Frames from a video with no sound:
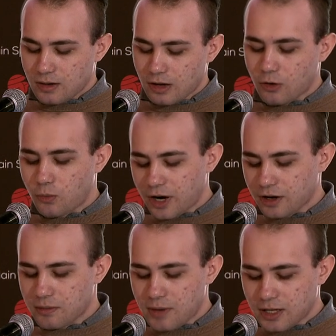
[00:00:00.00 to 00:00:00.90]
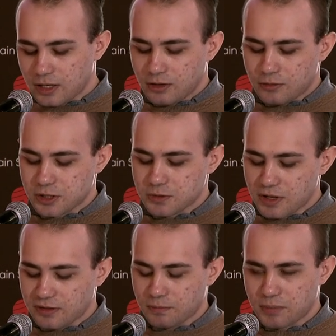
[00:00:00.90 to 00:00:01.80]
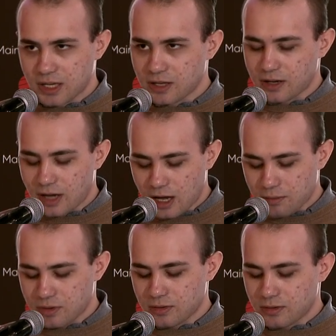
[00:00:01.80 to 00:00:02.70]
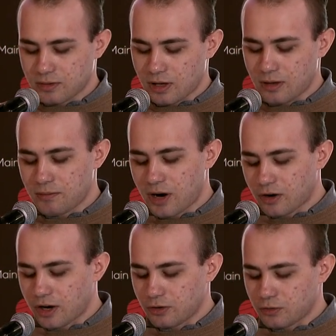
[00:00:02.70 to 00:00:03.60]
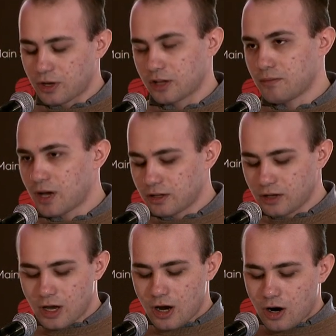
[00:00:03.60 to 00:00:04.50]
acquiring money, which means picking up a marker to get money,